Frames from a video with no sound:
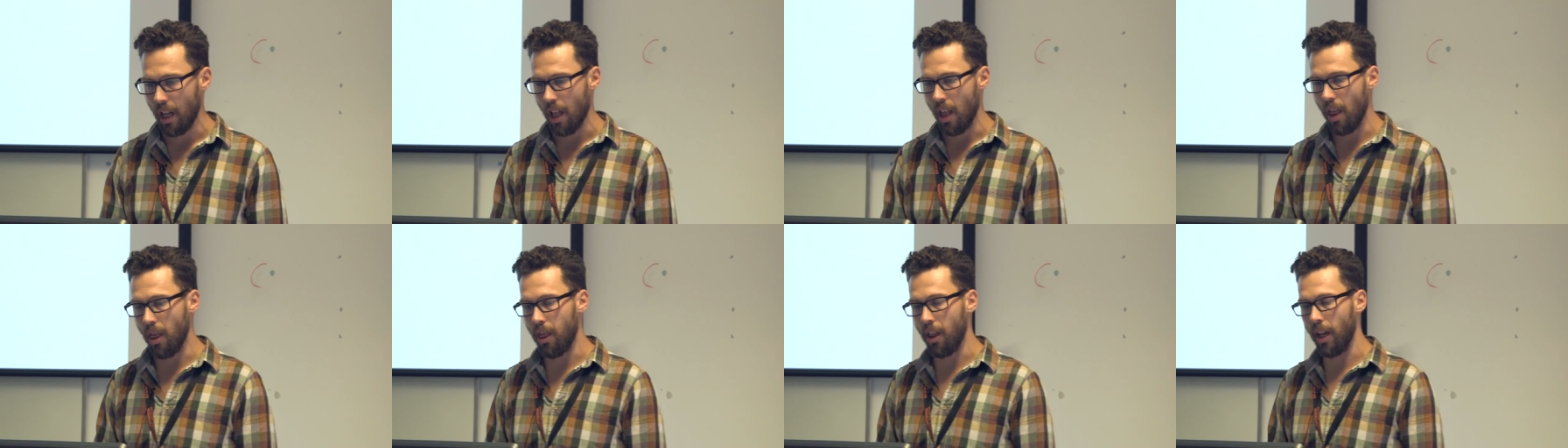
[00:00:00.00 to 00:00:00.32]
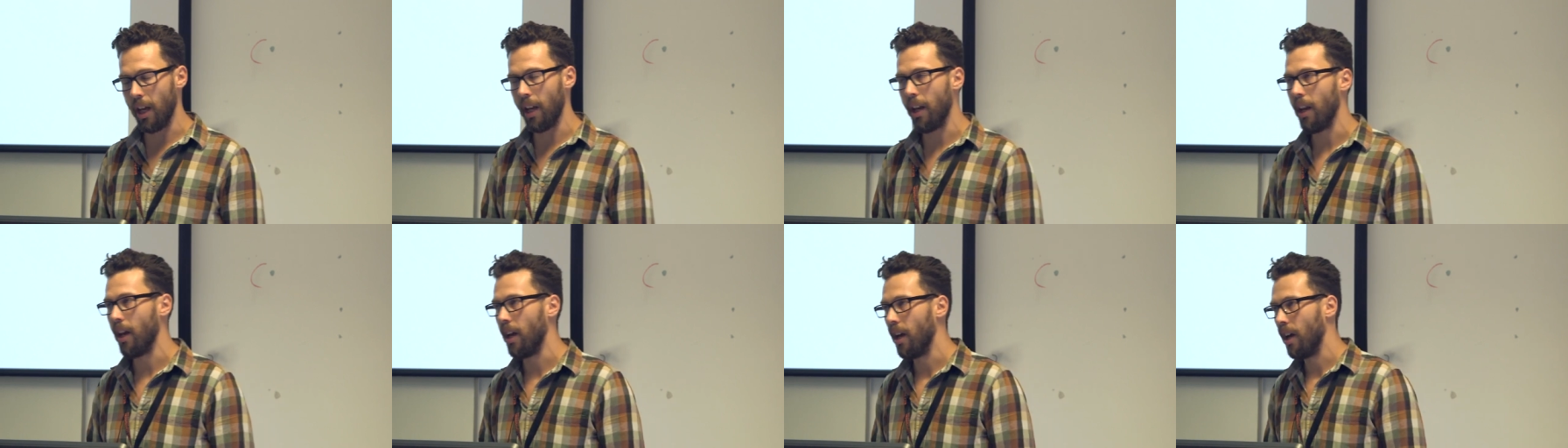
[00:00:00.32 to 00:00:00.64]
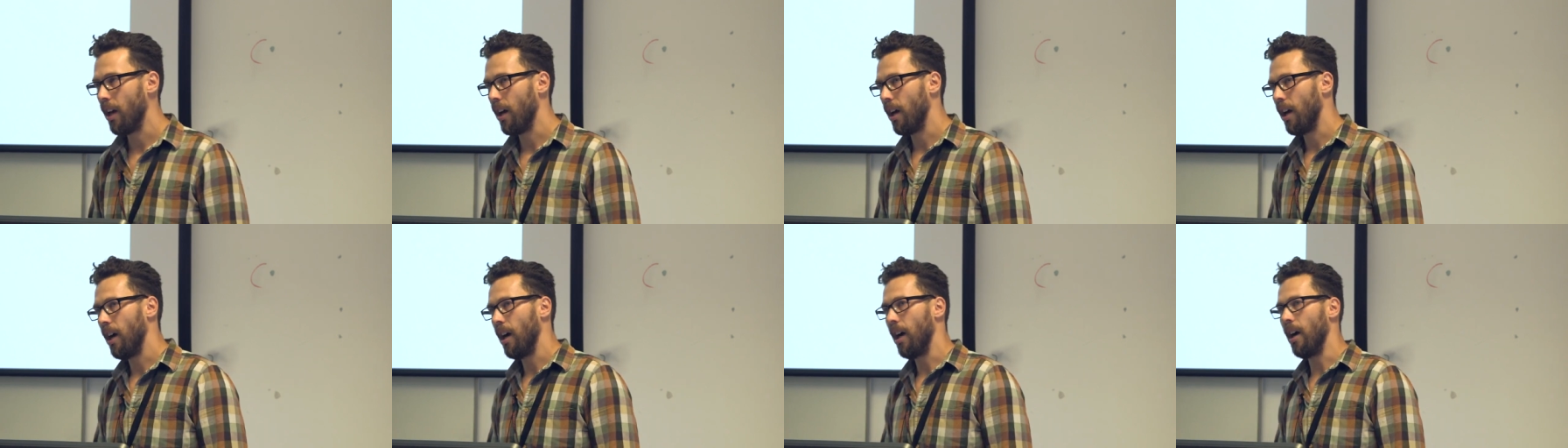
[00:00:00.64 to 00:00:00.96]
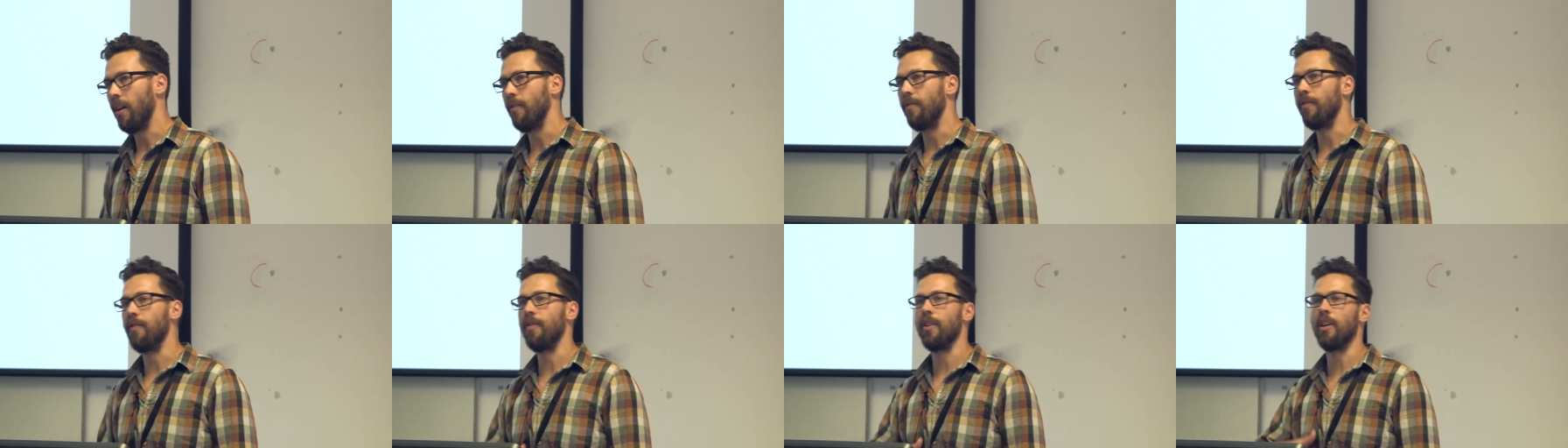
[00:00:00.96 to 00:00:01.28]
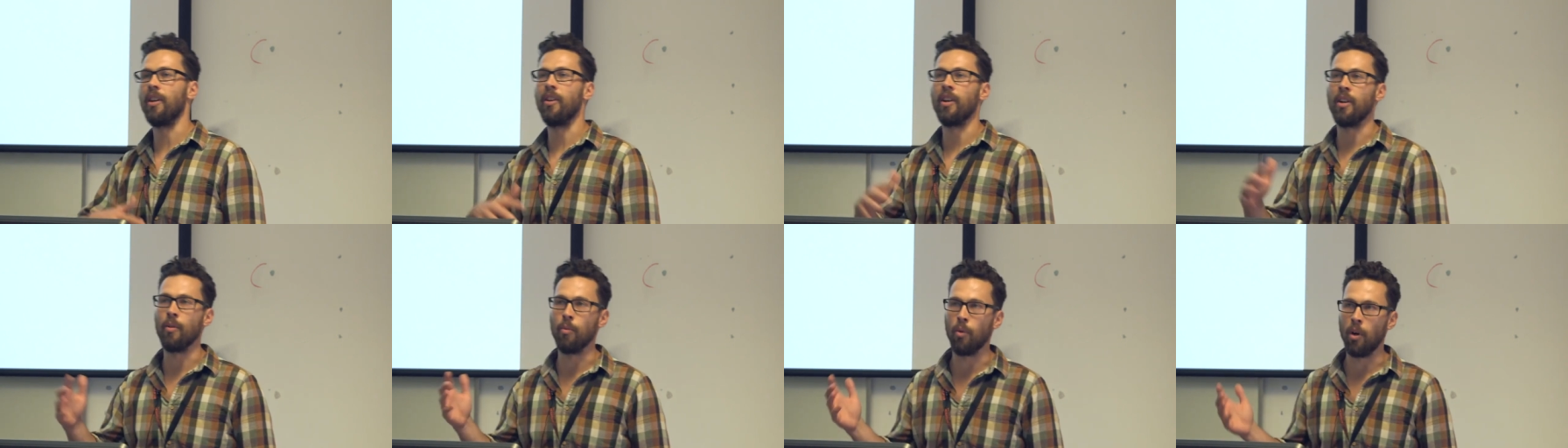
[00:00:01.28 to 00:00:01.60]
that a
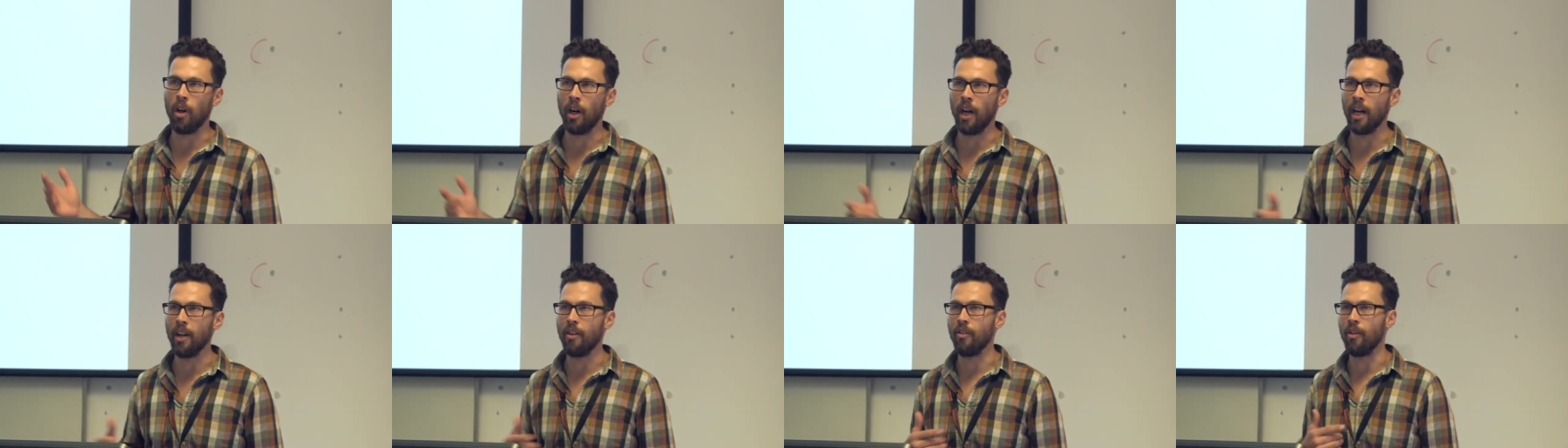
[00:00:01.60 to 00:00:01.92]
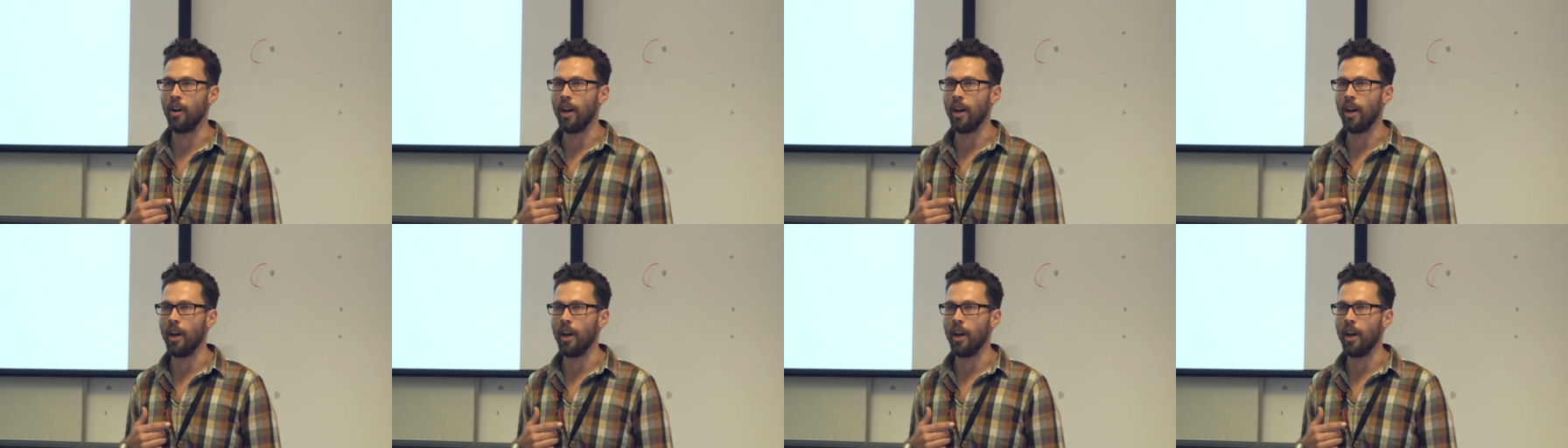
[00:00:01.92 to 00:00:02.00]
very wide